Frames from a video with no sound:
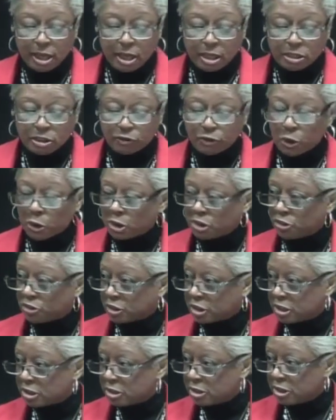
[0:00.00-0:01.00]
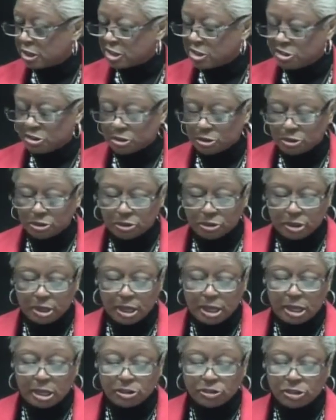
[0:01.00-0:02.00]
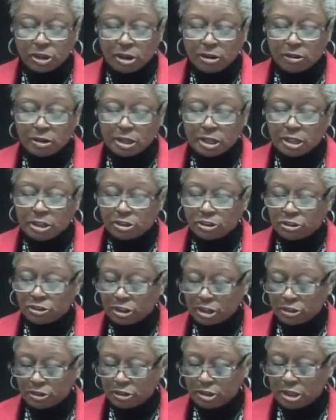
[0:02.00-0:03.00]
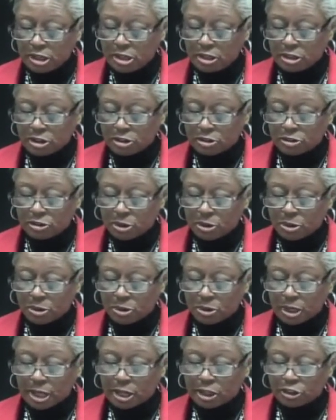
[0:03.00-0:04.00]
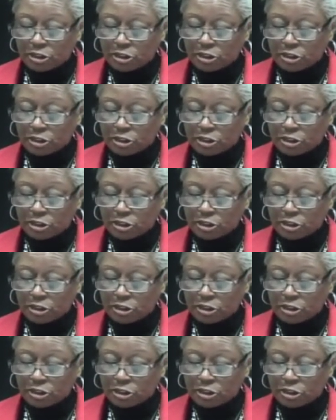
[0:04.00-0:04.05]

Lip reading: The voice continues. Sarah is 16 years old and